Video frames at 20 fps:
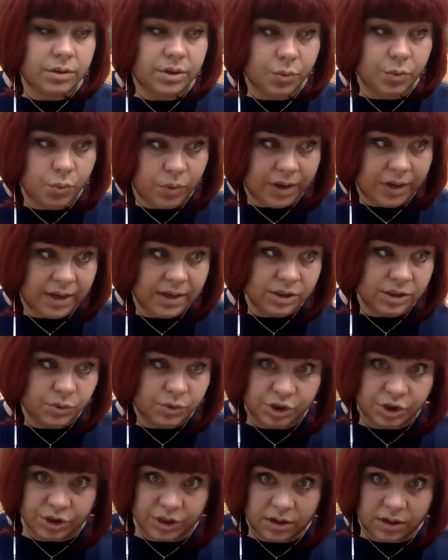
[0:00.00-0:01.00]
wings,
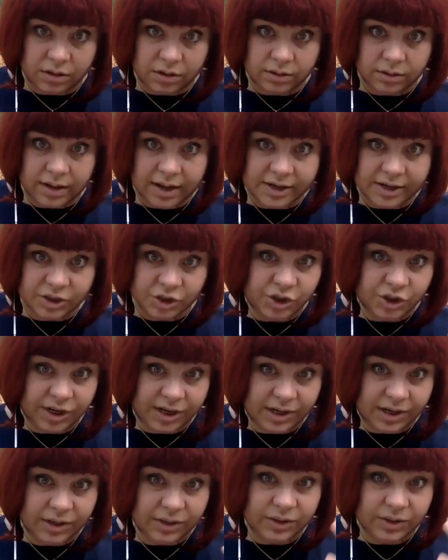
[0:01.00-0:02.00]
which are
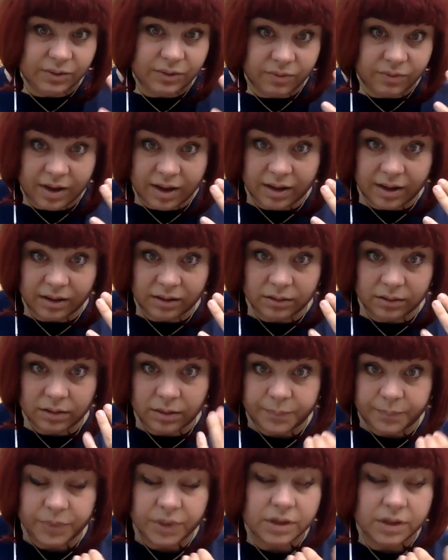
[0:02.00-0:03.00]
angelic, divine.
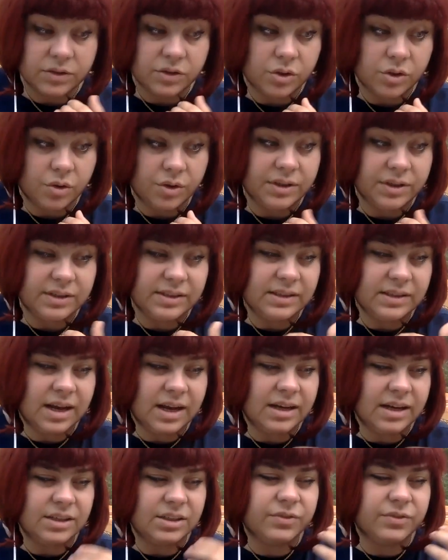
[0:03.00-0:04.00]
So it is
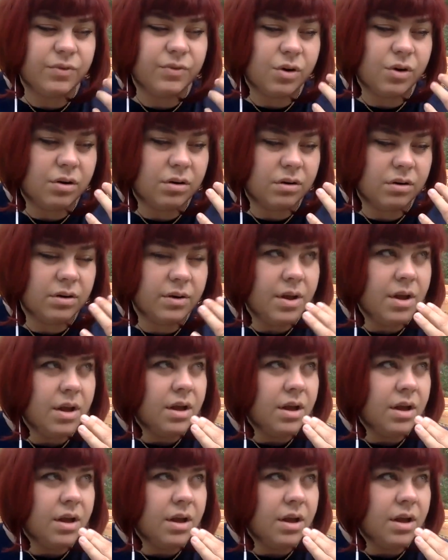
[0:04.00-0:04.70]
nice for